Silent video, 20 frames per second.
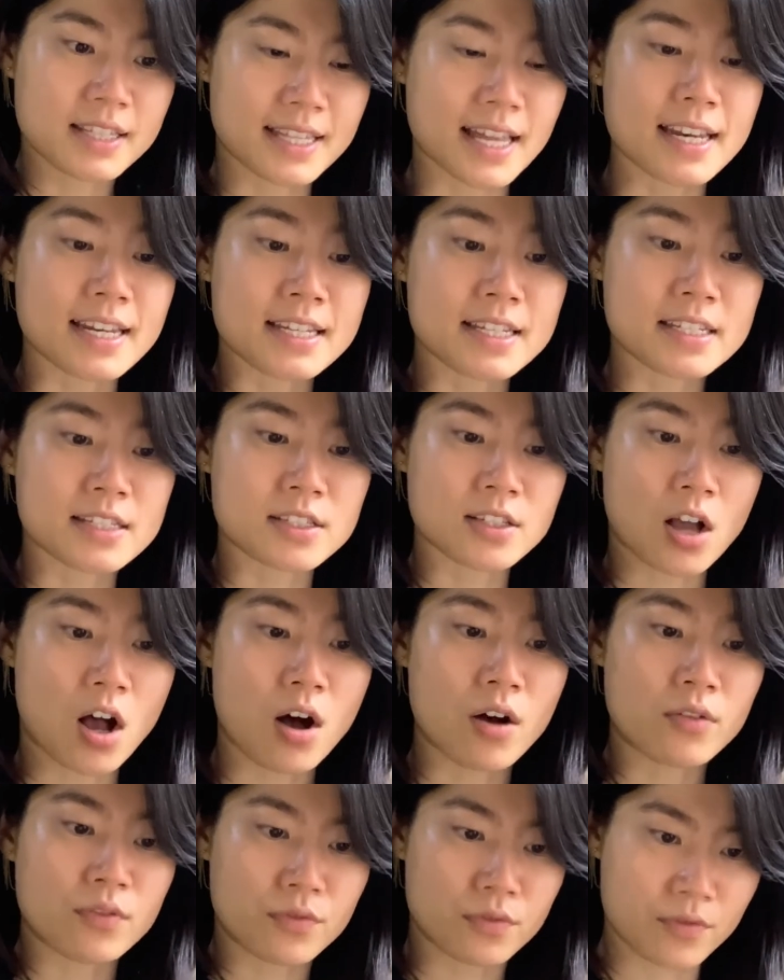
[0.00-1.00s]
that is,
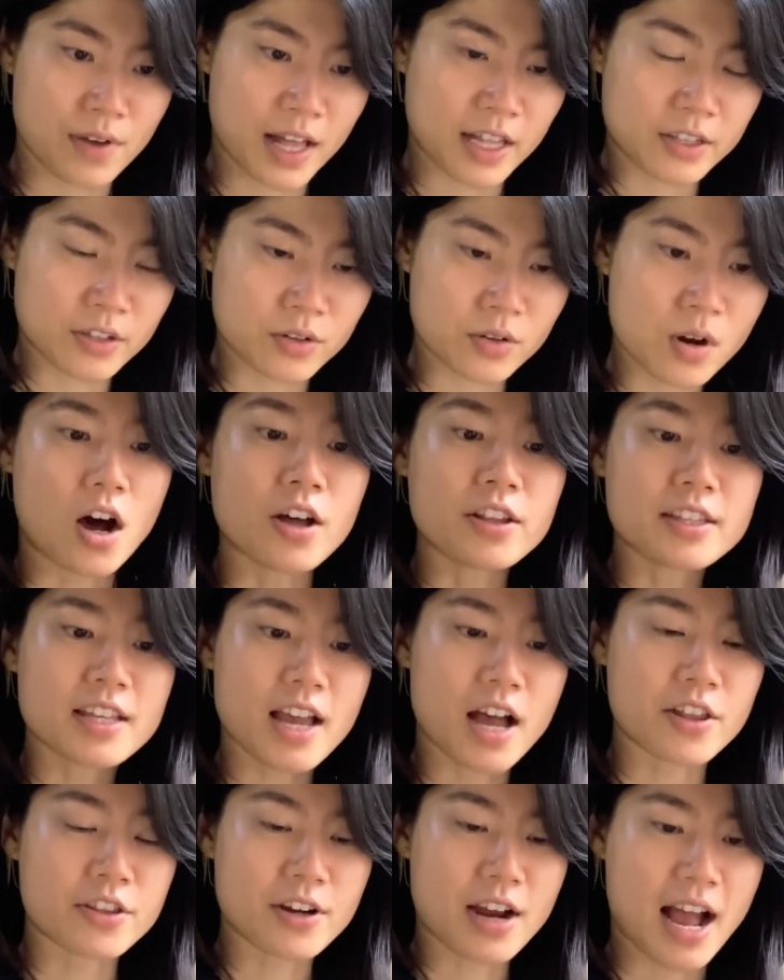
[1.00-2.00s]
of value. On the
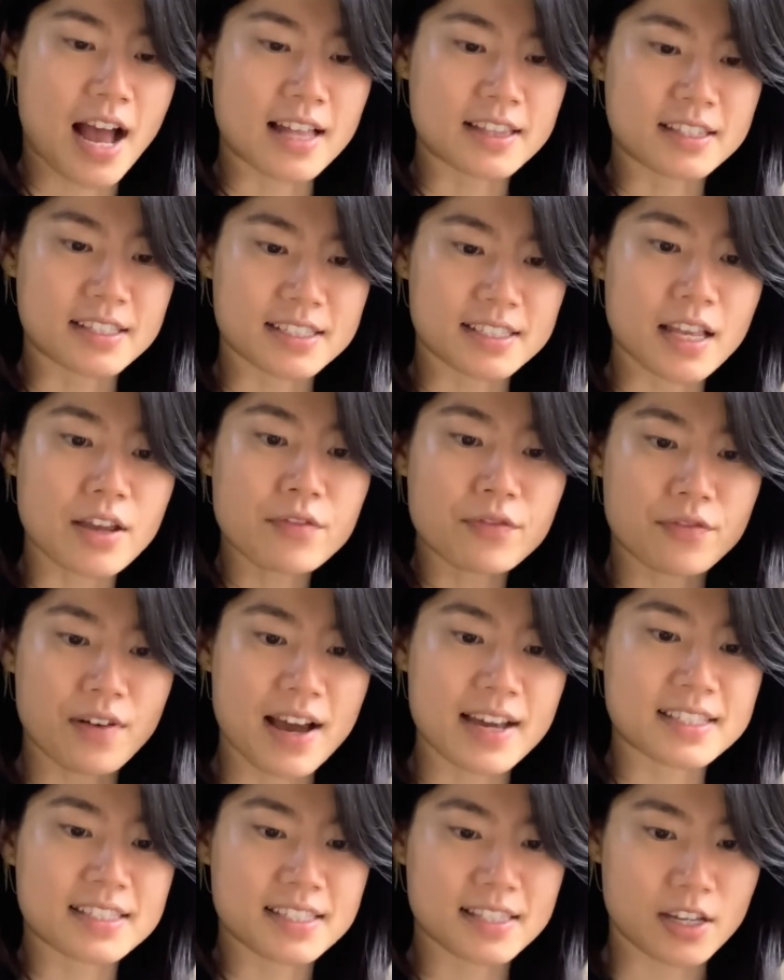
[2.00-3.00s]
other hand, the slave
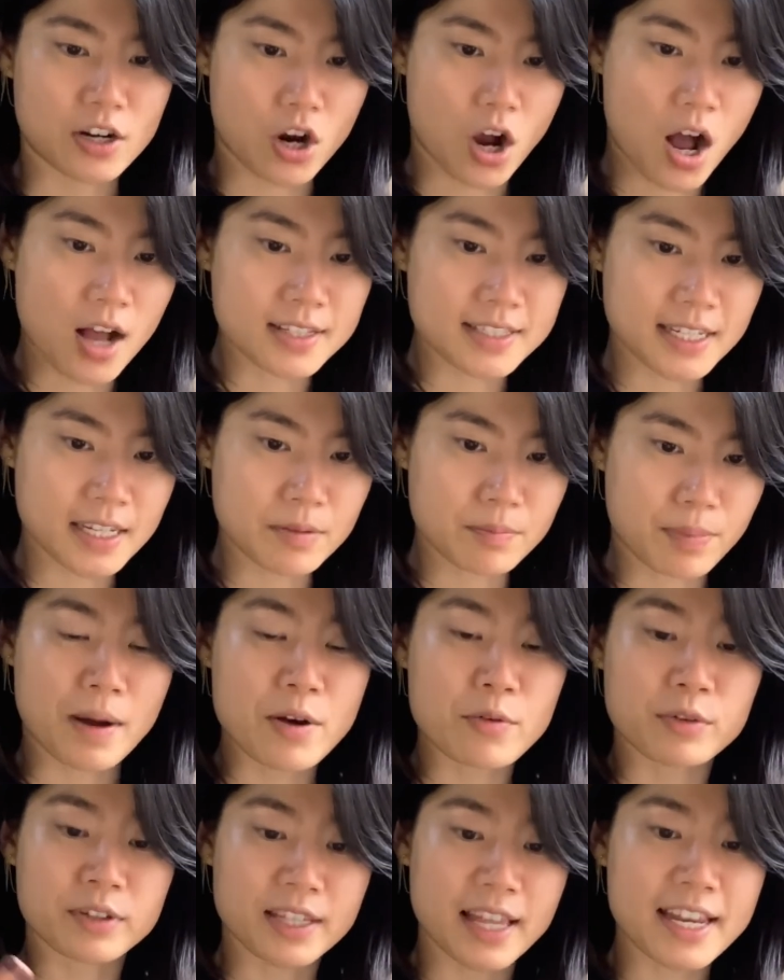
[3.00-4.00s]
finds their content by
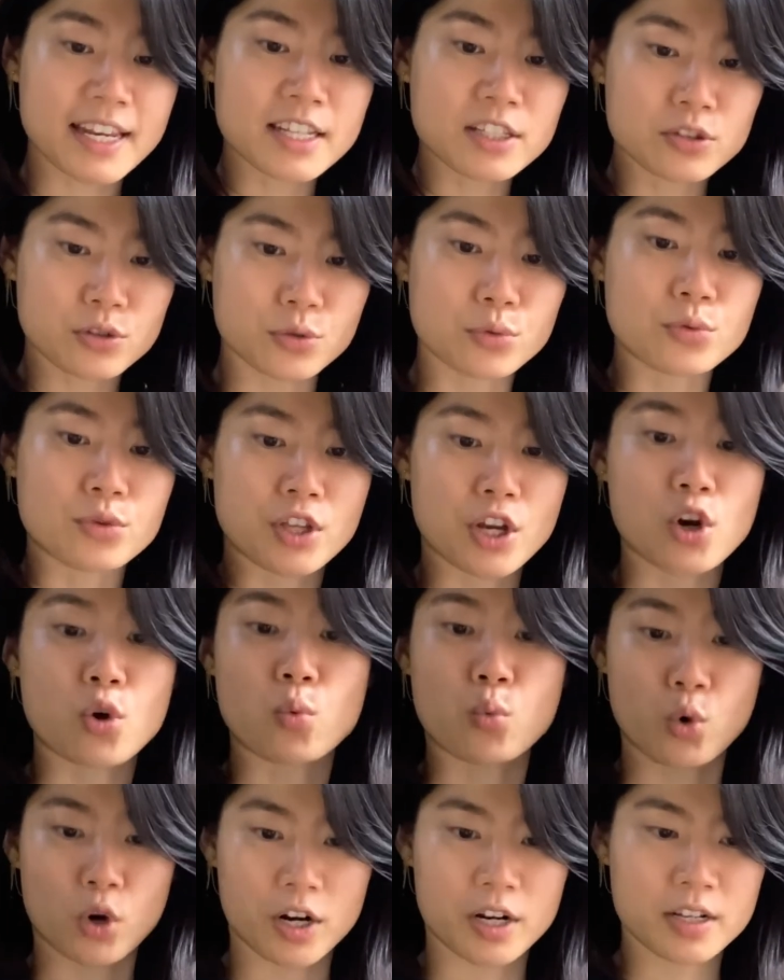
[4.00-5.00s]
relating to their
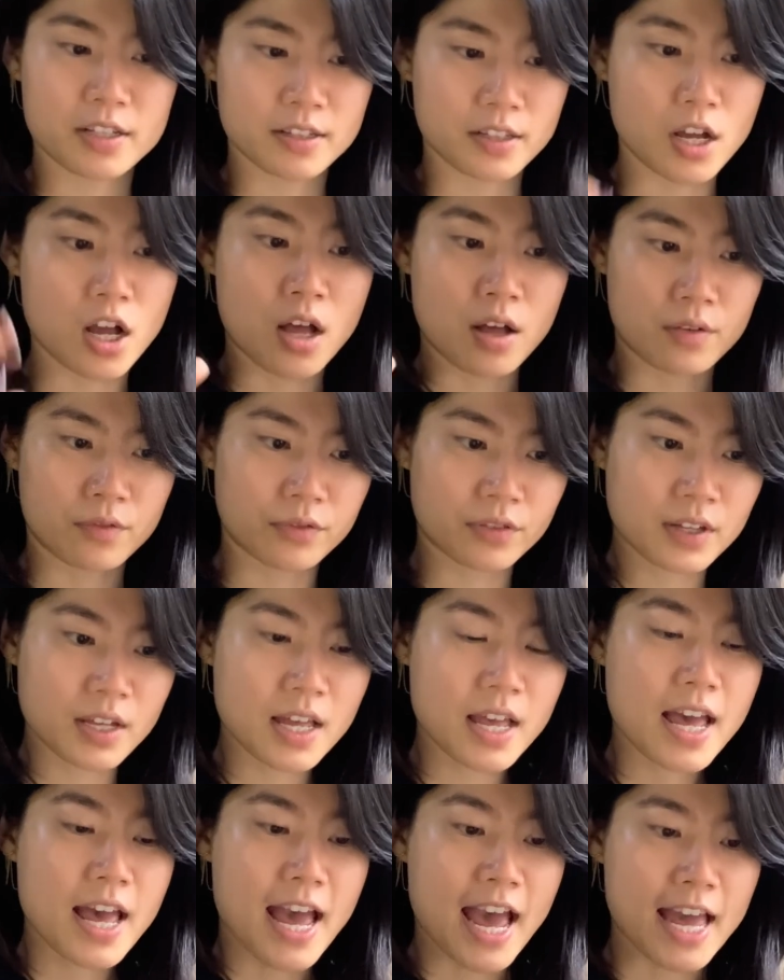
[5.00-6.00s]
work, œuvre,
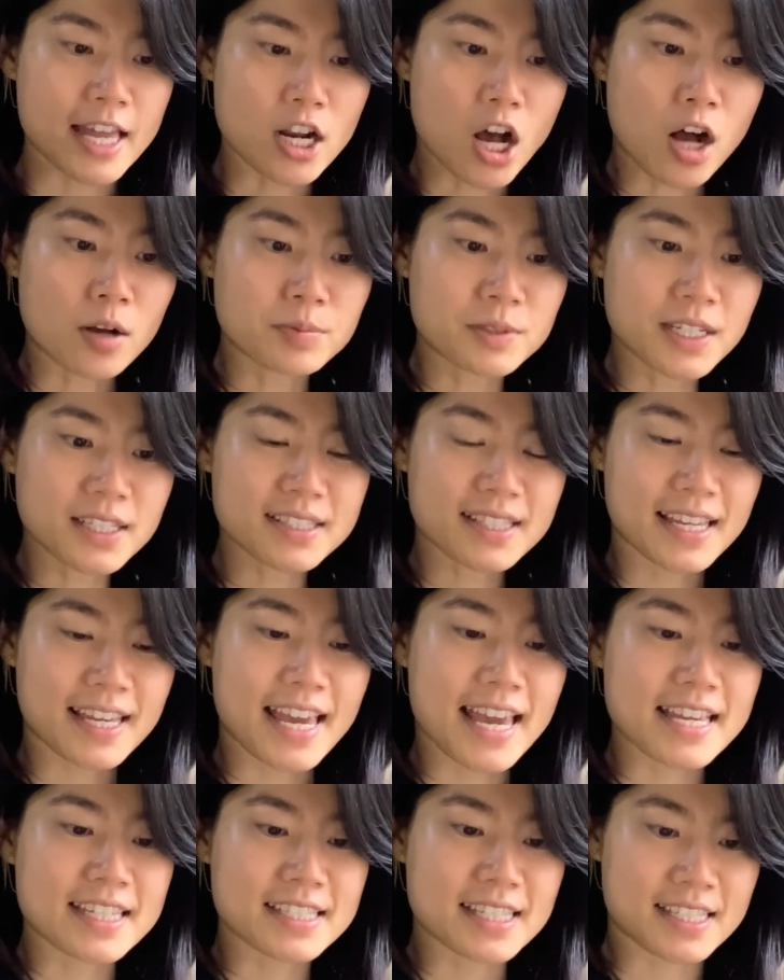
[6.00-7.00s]
an object that
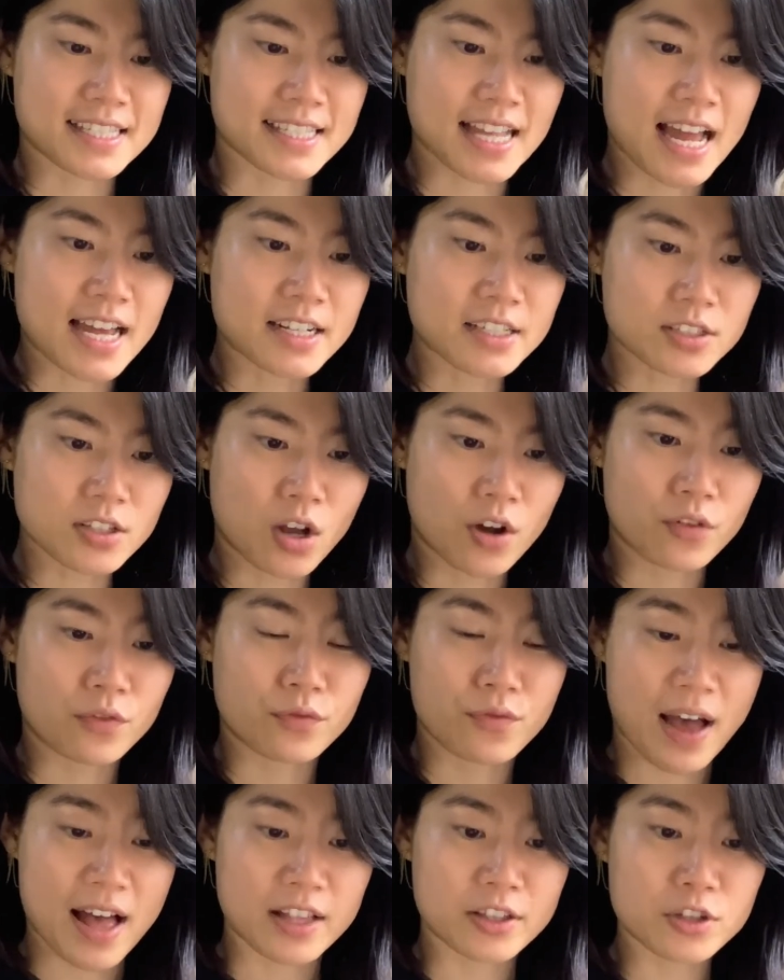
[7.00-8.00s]
gains a status of
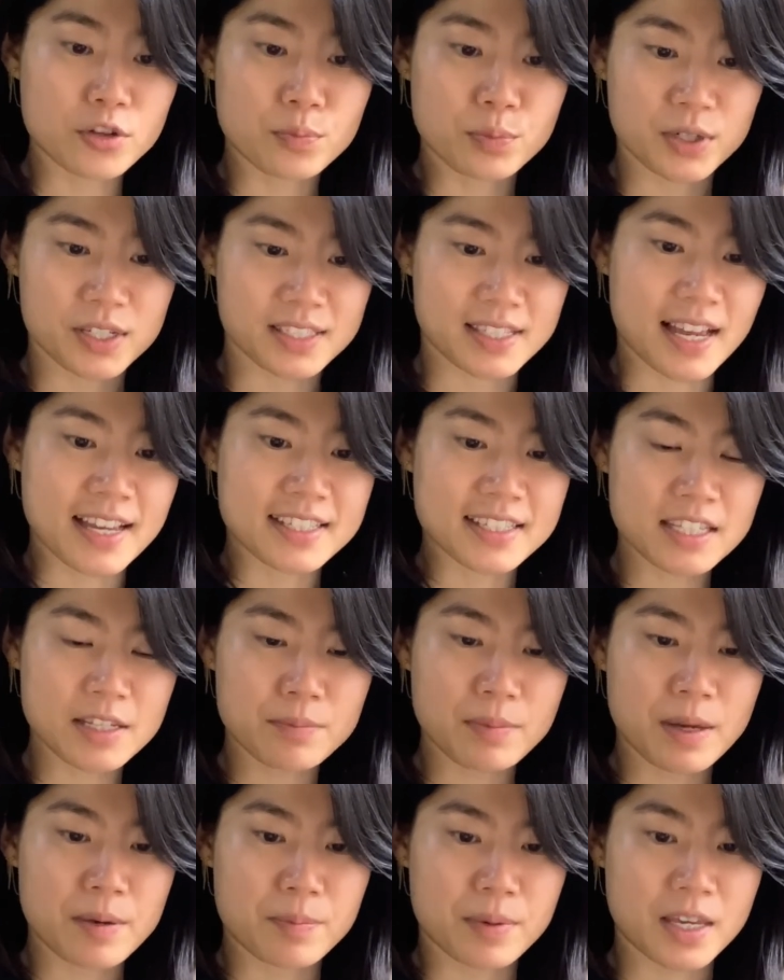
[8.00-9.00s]
value precisely
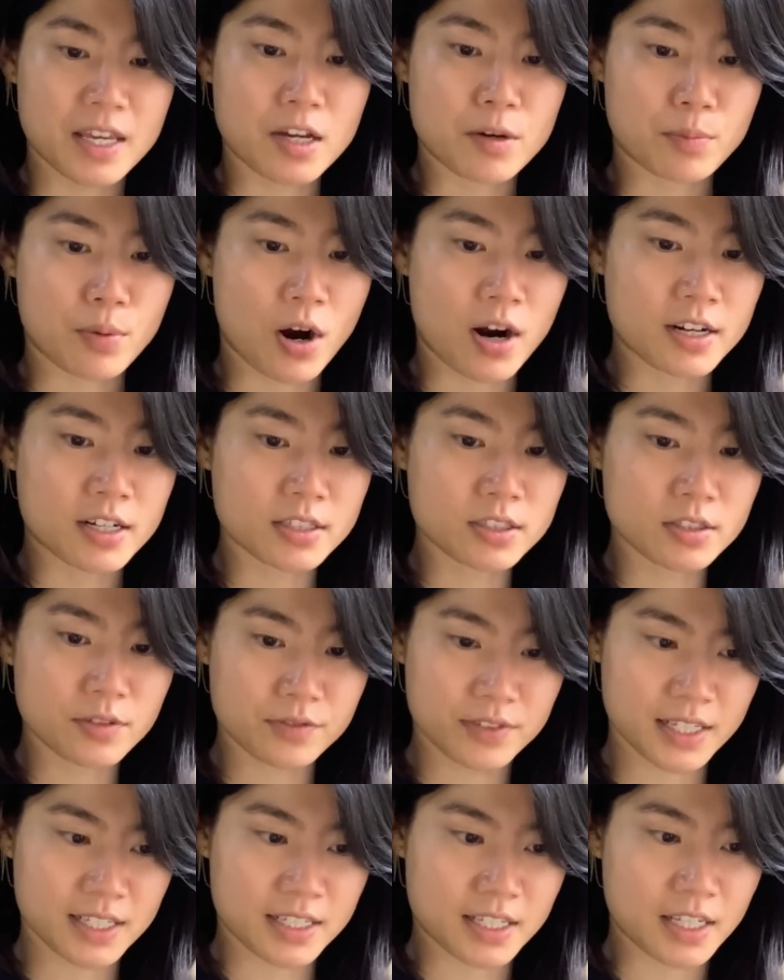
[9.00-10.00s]
by being a product of
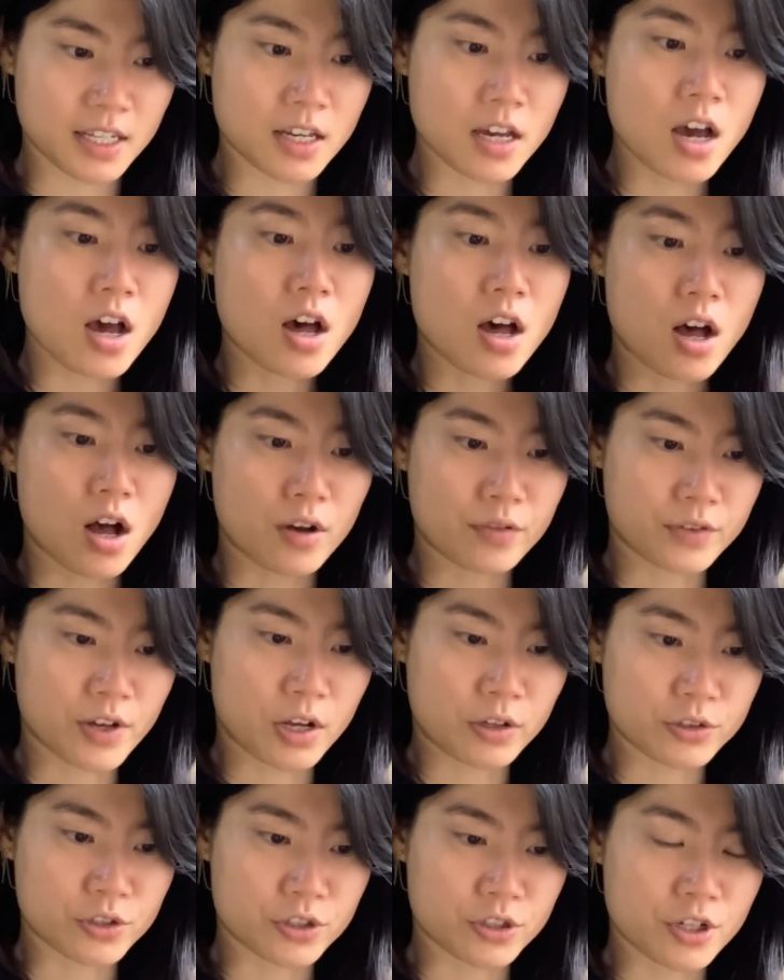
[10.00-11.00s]
technique, of
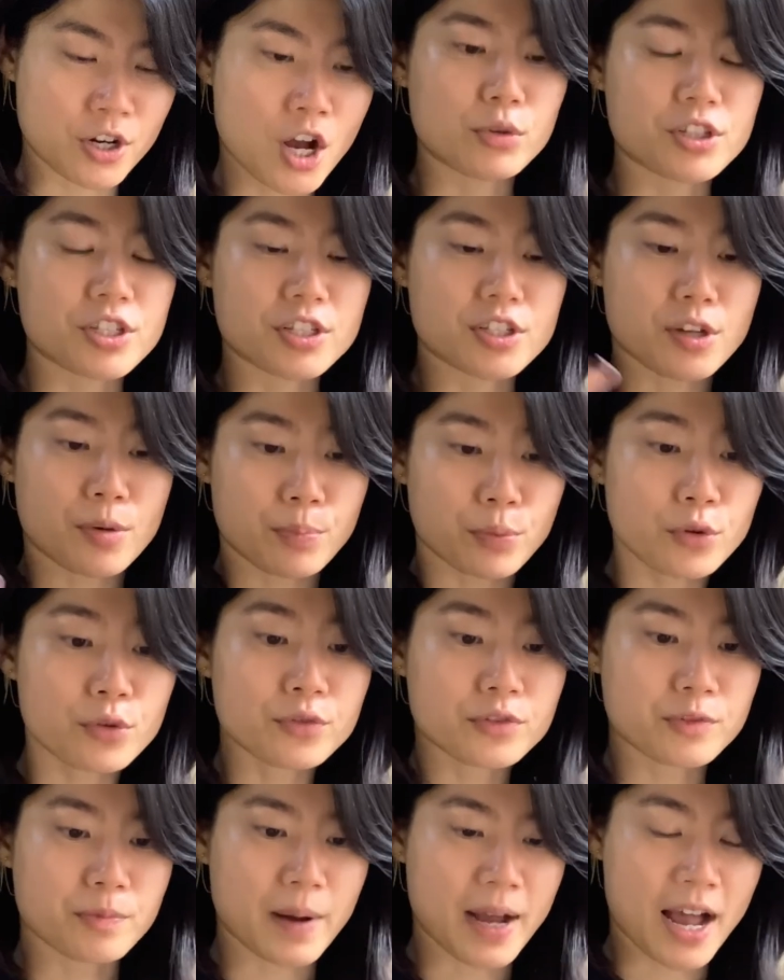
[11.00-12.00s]
culture, which is
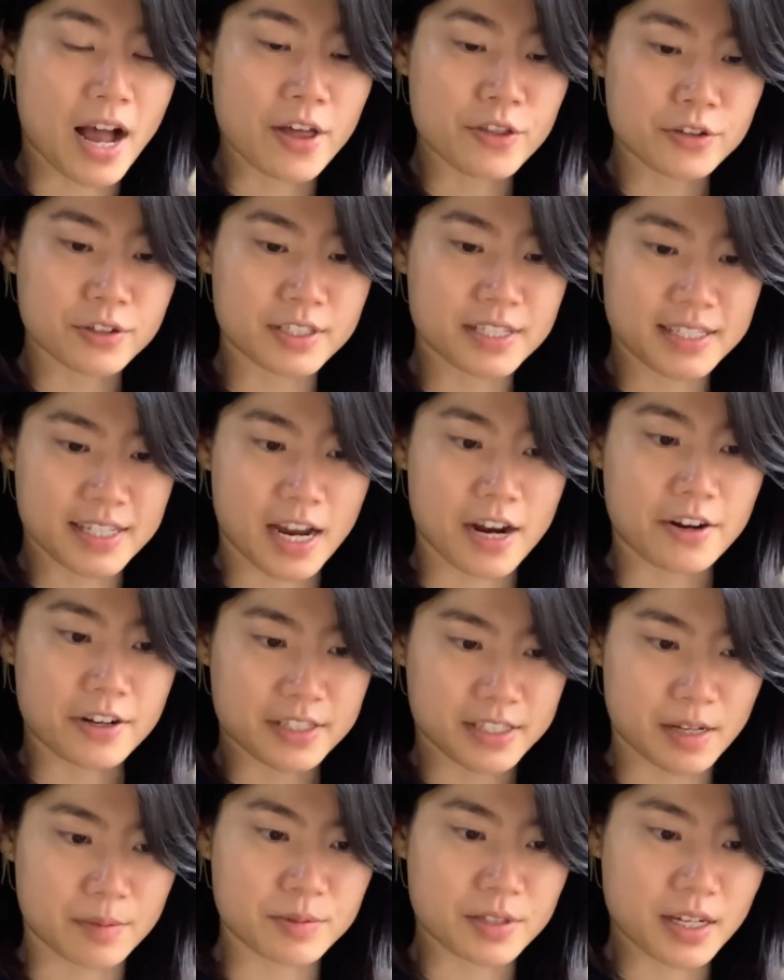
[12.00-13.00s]
approved by other desiring
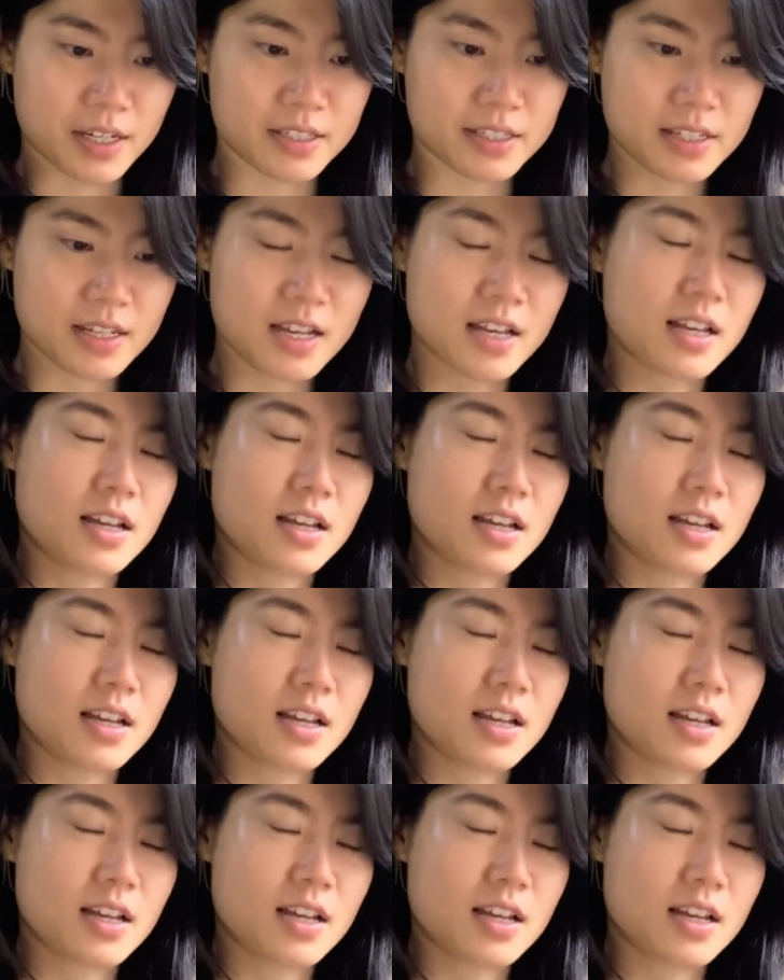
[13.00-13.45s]
subjects.